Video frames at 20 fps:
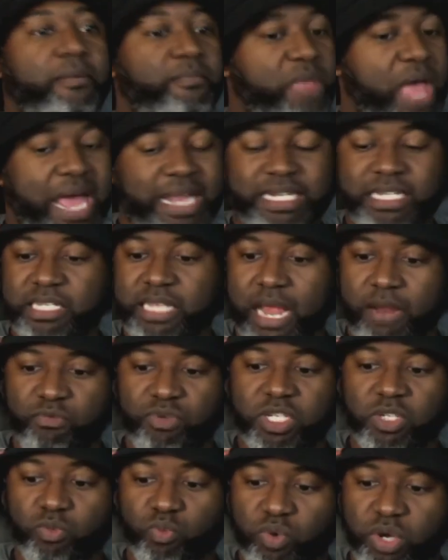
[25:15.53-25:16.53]
I just I
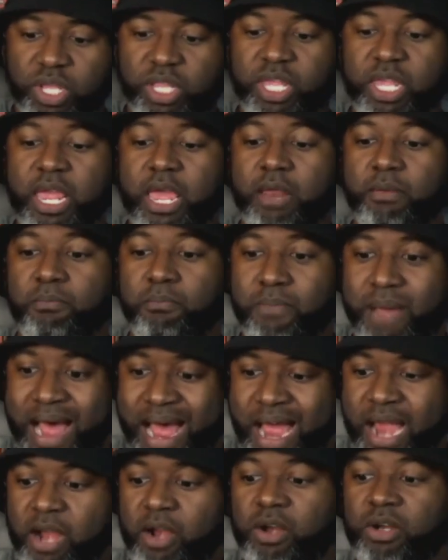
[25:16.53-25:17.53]
just really
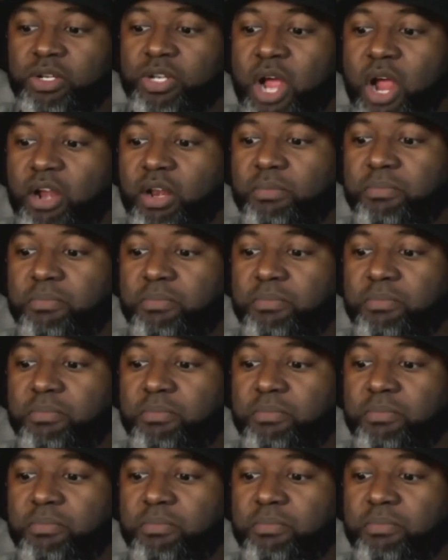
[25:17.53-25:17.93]
admire Dr.